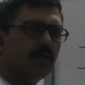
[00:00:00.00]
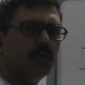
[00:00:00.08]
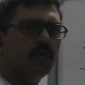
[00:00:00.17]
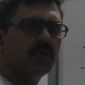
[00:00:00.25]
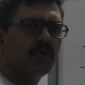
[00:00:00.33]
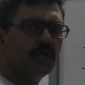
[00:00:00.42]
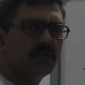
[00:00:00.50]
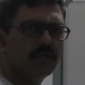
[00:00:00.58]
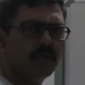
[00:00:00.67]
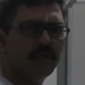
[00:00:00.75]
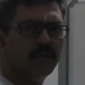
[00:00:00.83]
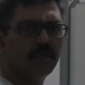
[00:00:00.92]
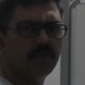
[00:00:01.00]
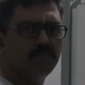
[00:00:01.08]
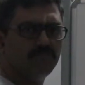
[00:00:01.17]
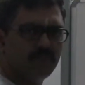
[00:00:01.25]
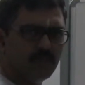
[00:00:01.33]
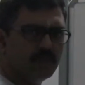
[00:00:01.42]
neutral earthing
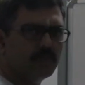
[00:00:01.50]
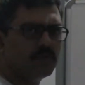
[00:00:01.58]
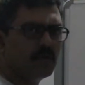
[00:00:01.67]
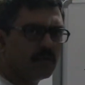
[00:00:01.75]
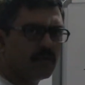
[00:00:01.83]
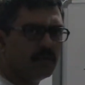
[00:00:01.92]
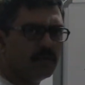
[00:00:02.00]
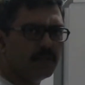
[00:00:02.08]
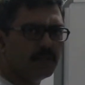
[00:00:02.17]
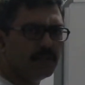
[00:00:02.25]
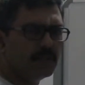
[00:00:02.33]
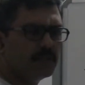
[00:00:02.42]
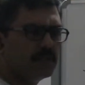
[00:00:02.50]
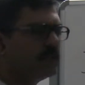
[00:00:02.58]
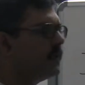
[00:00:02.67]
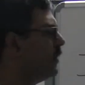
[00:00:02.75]
is not covered in this,